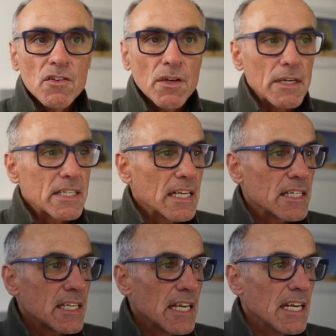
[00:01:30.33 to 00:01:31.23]
So it
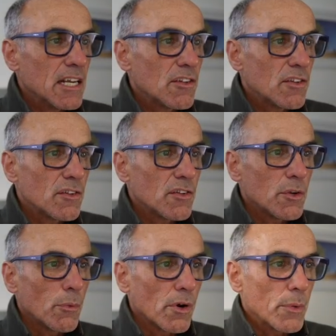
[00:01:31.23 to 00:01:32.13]
says here, do
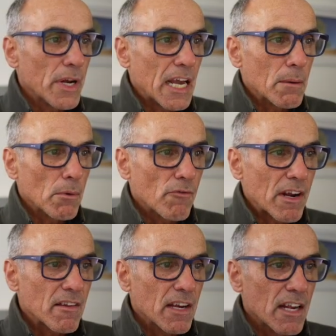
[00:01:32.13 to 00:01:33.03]
you want to enable
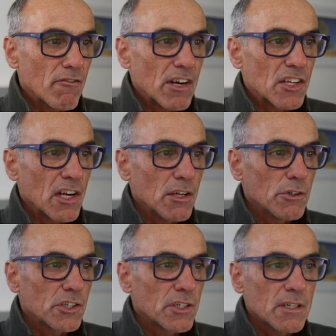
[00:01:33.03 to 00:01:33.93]
retina
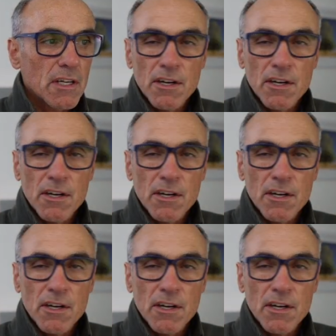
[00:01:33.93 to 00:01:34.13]
resolution?